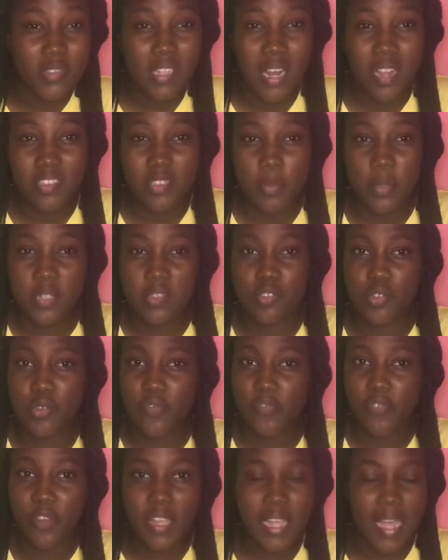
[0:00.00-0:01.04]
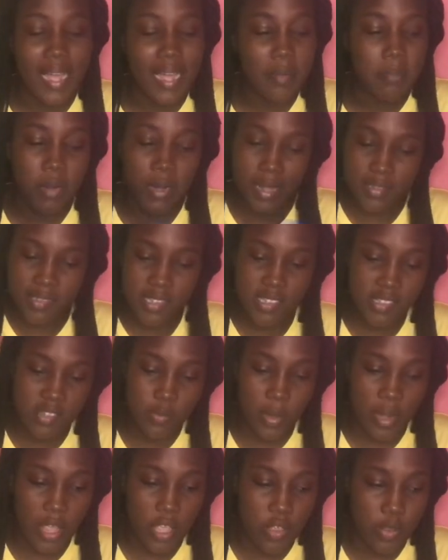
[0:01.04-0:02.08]
A lot of person do freehand, but this is what
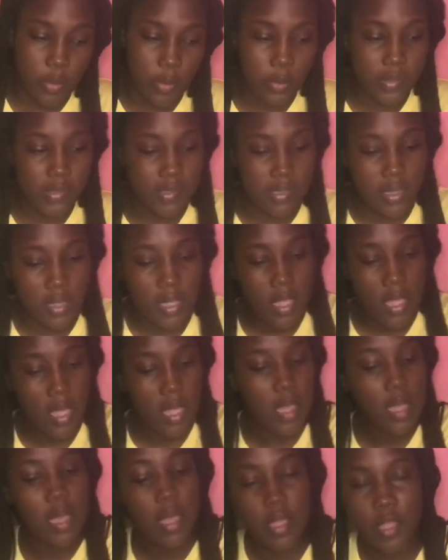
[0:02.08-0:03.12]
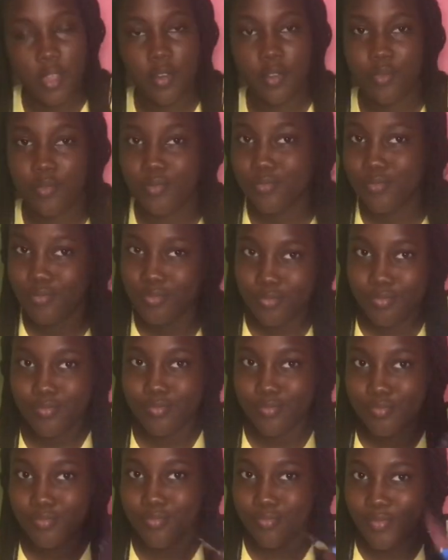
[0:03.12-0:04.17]
I use.
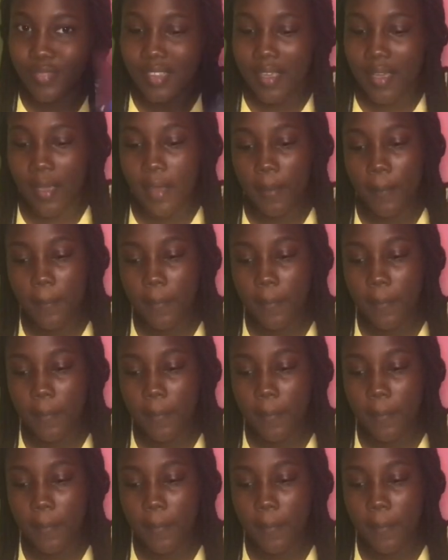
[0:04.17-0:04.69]
Yeah.